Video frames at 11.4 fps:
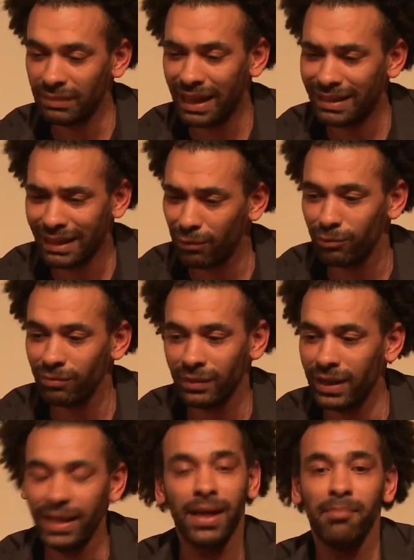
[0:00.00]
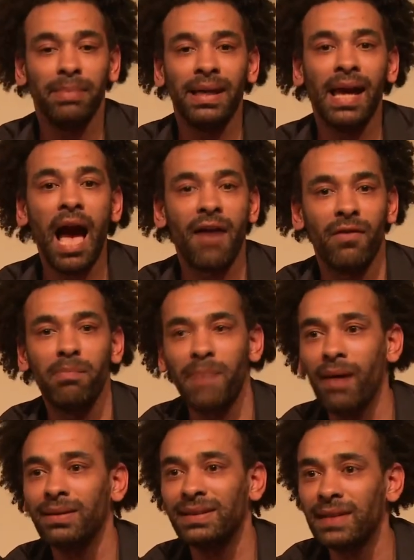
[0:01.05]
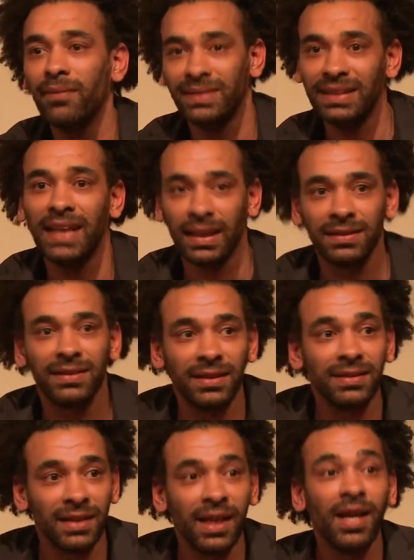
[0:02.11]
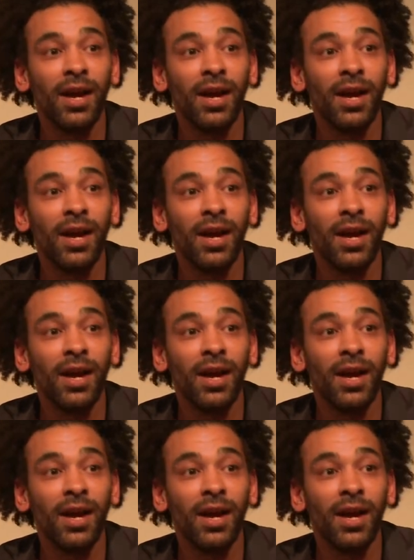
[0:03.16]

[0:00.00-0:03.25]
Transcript: I think ENB have about 70 dancers.